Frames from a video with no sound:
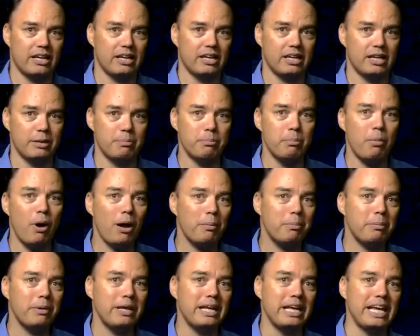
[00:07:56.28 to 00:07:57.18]
It
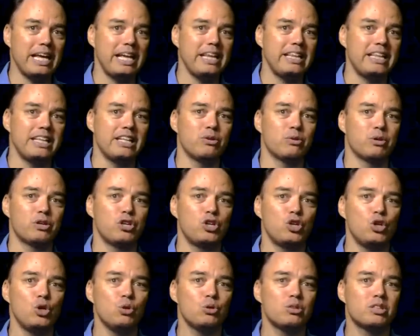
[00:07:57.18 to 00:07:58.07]
might be easy to
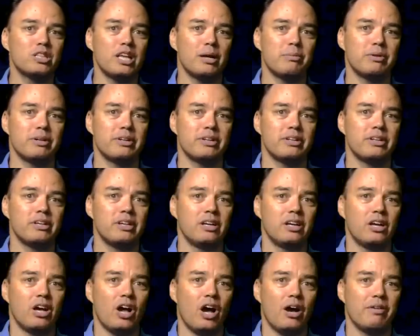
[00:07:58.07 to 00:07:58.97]
accuse someone
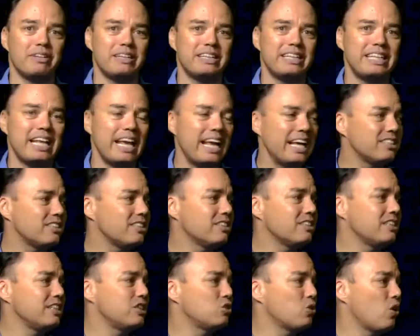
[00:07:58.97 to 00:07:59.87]
of
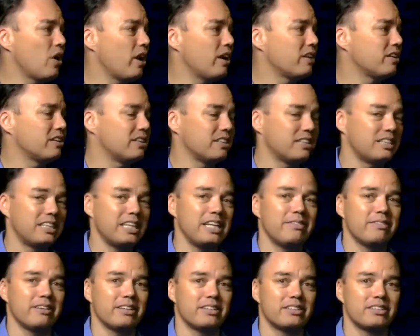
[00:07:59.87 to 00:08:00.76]
intentionally trying to
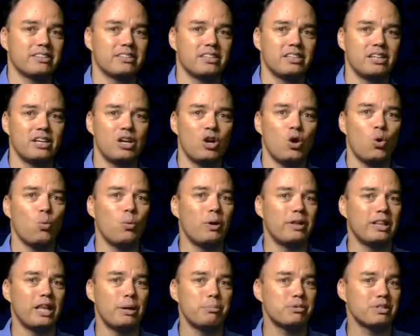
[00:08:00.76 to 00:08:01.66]
deceive us
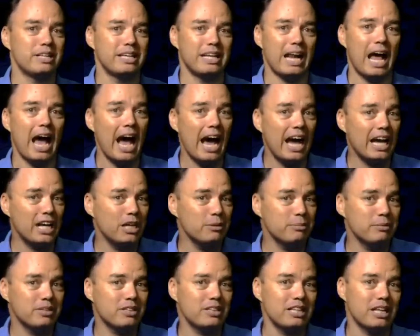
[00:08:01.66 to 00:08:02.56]
when they present
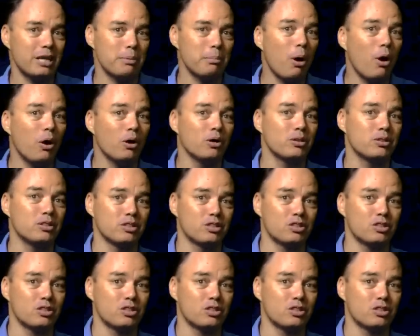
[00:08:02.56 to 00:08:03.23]
arguments that oppose the